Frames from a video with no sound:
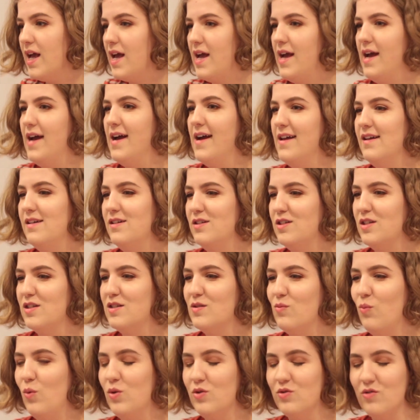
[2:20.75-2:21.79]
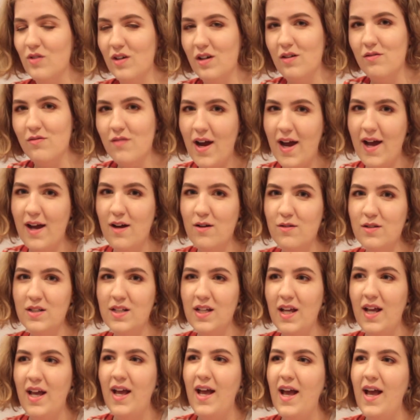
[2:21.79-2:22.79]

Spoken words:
and just wandering around,